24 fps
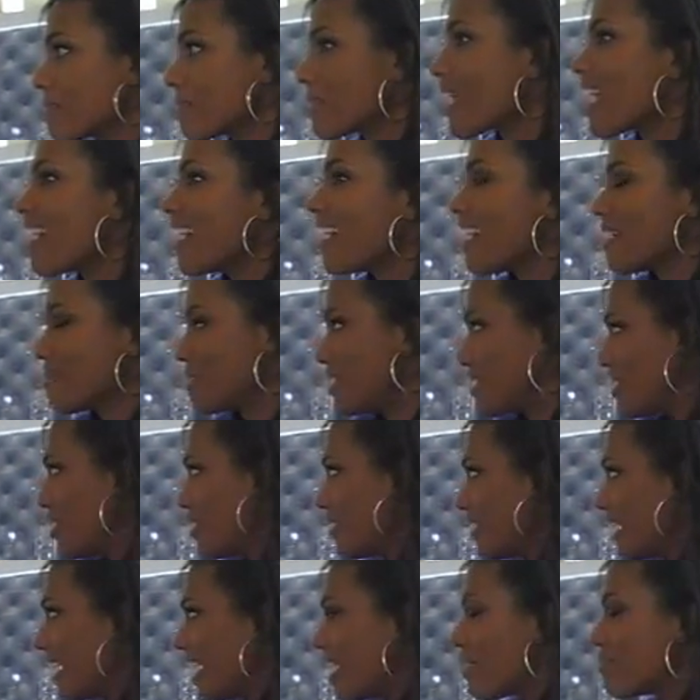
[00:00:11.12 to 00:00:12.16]

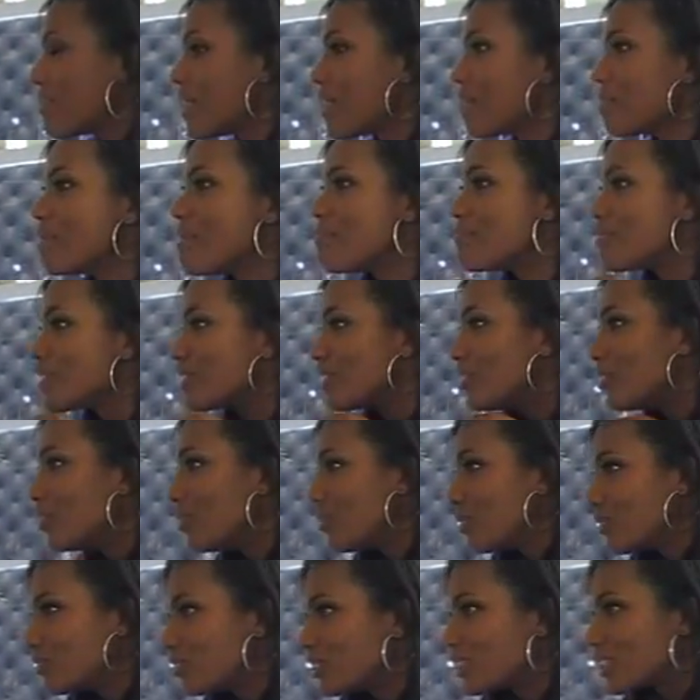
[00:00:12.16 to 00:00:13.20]
Absolutely. I mean, I remember at the
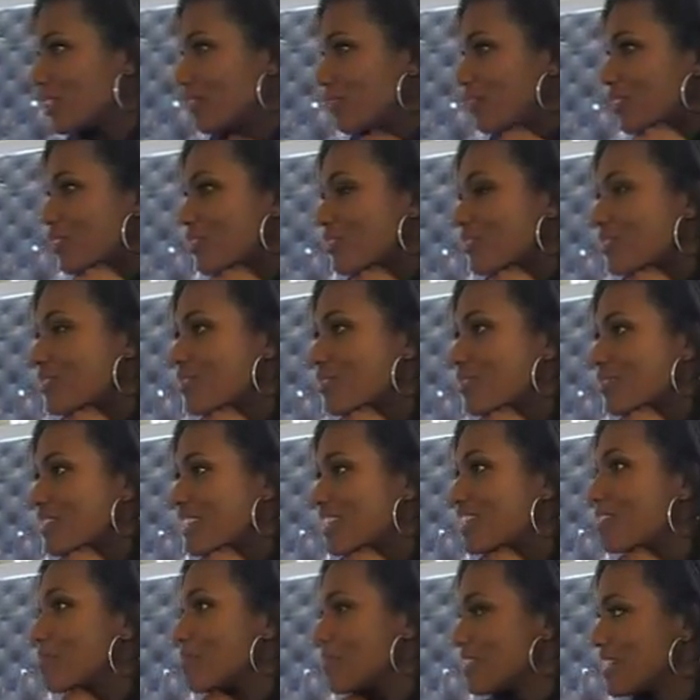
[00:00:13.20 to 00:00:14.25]
launch of Law and Order,
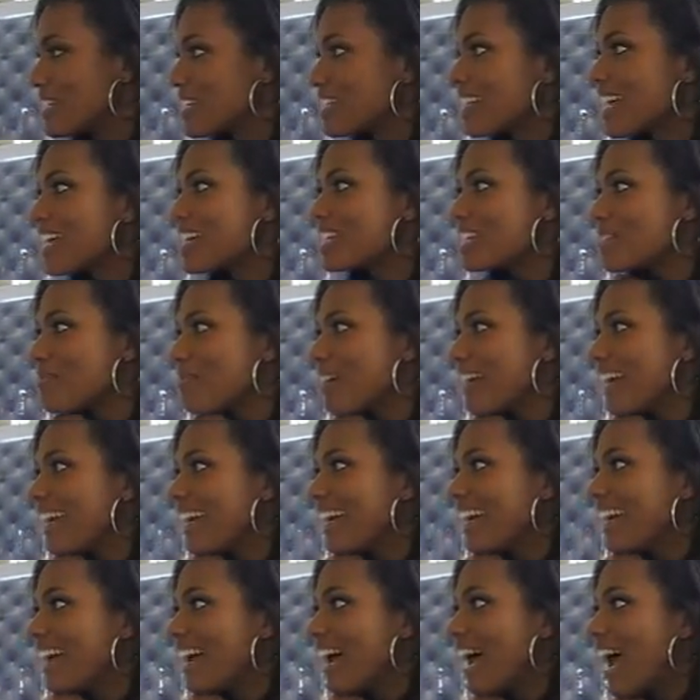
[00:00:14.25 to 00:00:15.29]
someone did say to me,
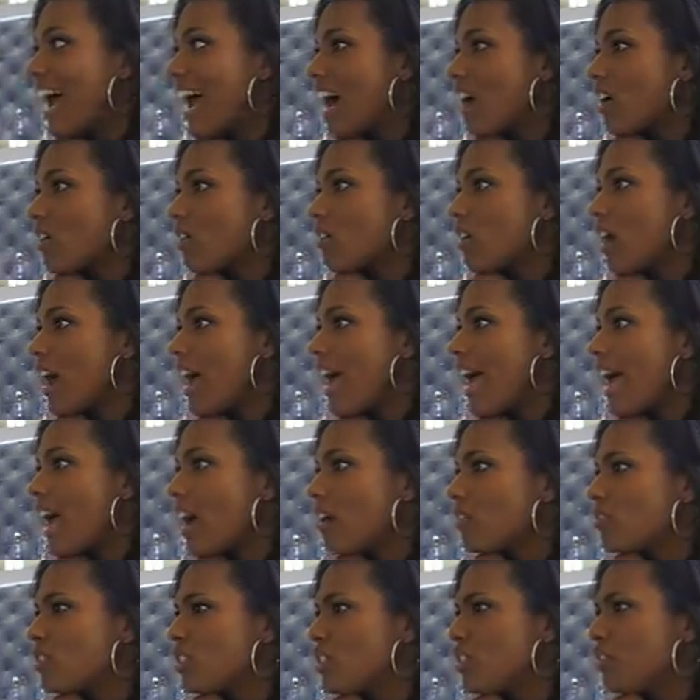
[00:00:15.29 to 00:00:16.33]

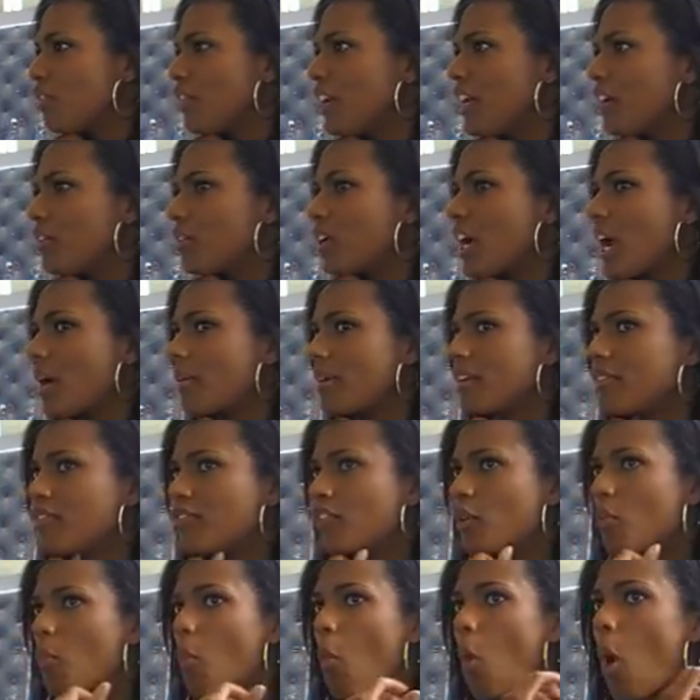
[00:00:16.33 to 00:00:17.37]
how do you feel going
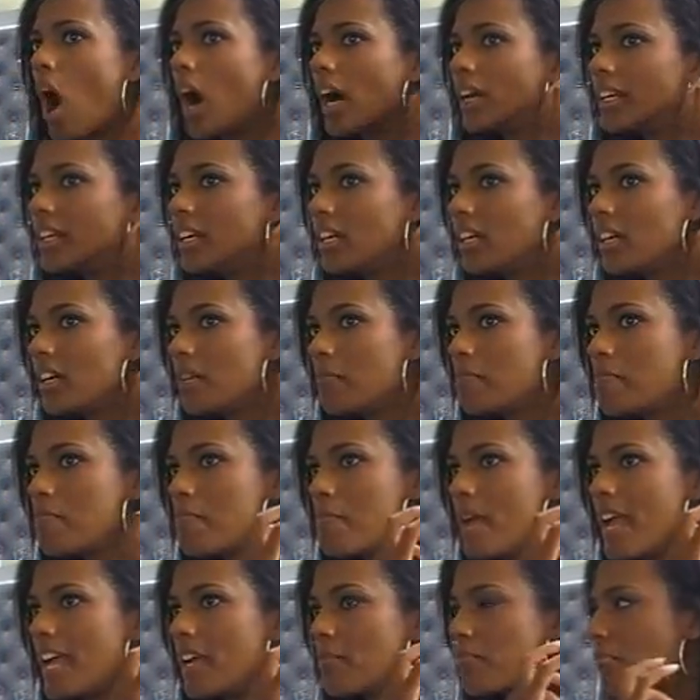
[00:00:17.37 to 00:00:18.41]
from one
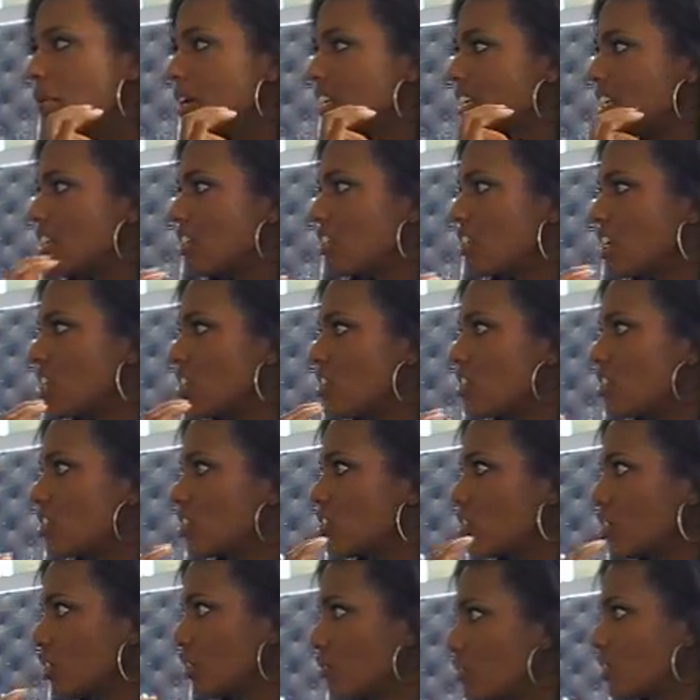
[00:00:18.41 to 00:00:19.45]
big British
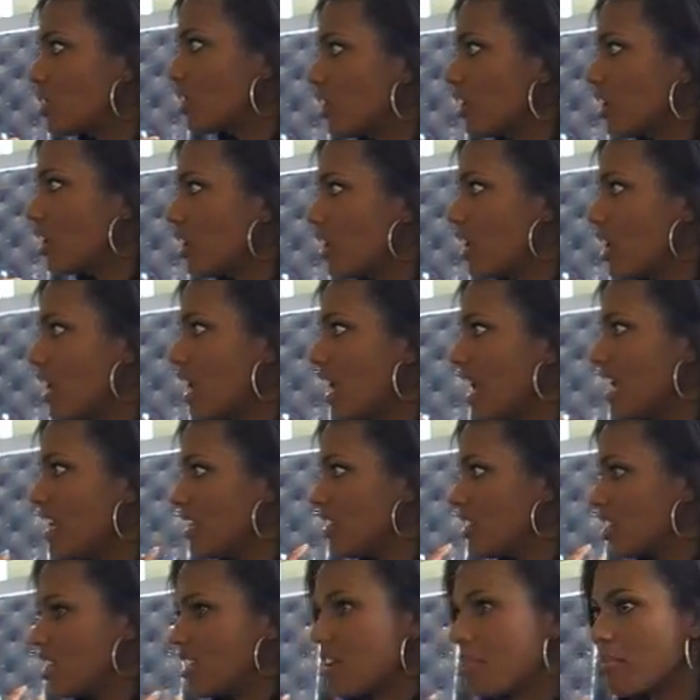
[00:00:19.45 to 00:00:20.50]
institution
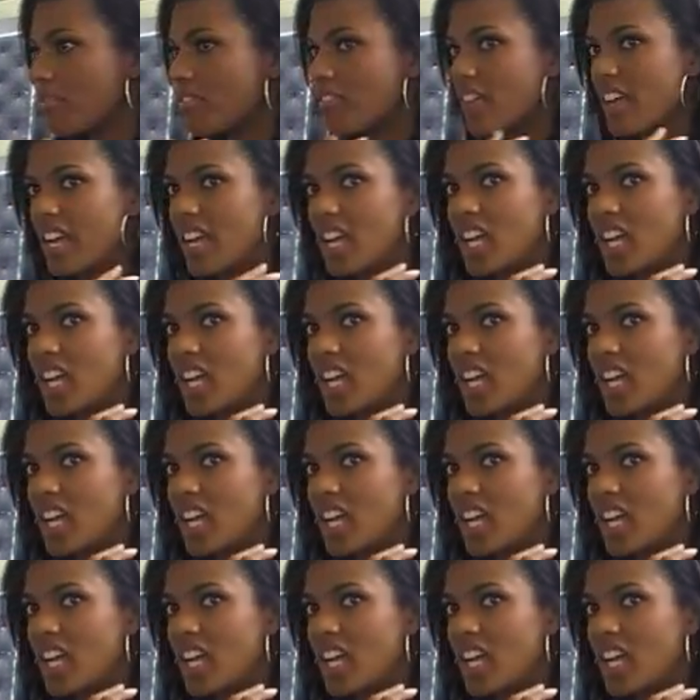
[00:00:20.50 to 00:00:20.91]
into something